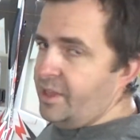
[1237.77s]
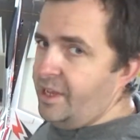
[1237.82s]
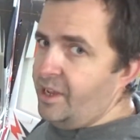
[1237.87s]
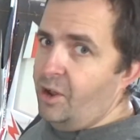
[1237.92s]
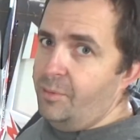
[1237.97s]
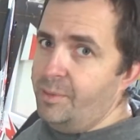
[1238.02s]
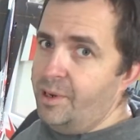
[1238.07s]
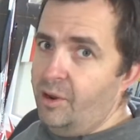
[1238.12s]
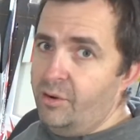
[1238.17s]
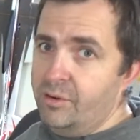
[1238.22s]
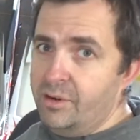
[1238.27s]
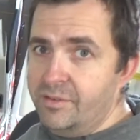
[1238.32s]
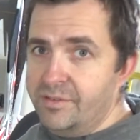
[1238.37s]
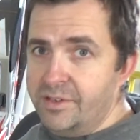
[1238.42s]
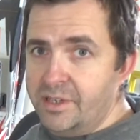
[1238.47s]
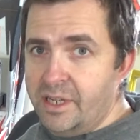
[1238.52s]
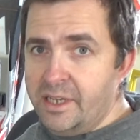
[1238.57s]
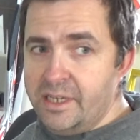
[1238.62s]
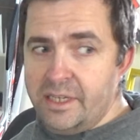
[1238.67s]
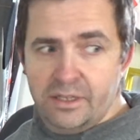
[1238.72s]
got to be long enough,
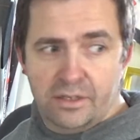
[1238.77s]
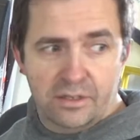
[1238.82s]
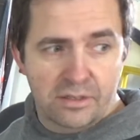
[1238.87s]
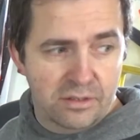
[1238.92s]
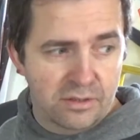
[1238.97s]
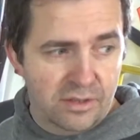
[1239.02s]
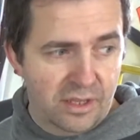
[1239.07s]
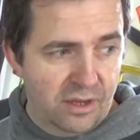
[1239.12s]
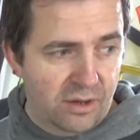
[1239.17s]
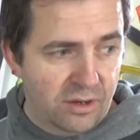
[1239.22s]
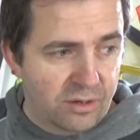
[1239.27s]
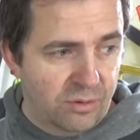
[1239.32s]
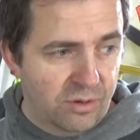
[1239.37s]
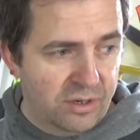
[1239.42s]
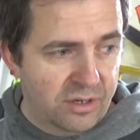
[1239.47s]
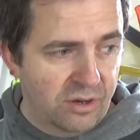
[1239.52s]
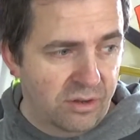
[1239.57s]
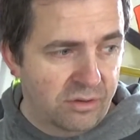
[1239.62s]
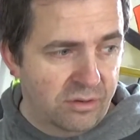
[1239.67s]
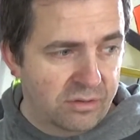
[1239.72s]
haven't they? They are quite
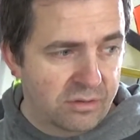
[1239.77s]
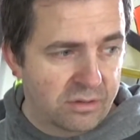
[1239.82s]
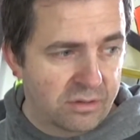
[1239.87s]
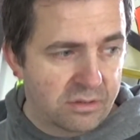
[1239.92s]
long.